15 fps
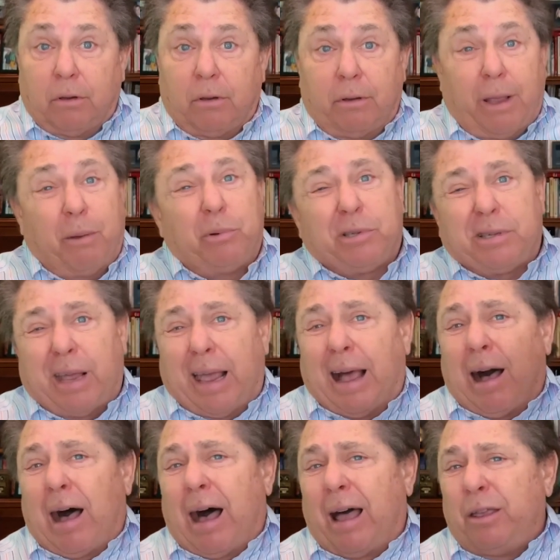They would say,
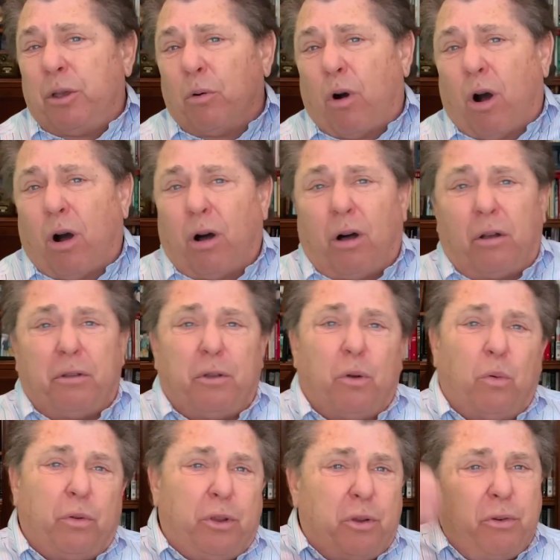
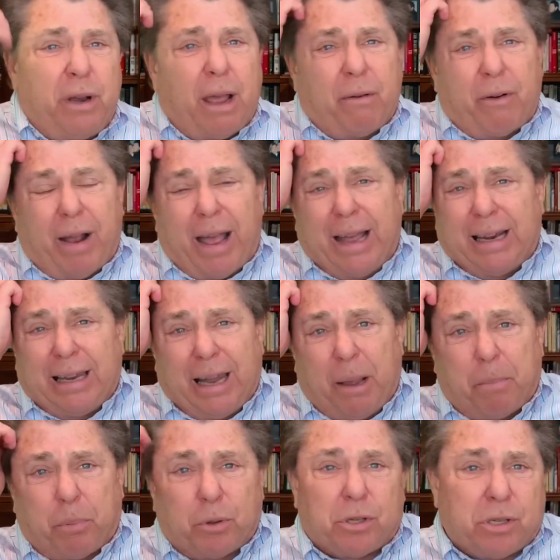you never had
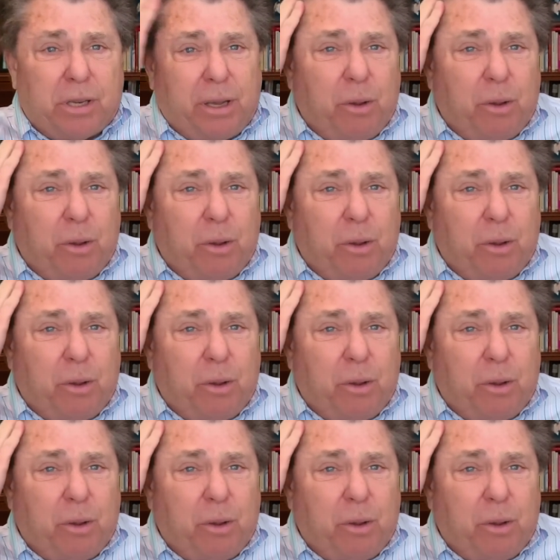leprosy.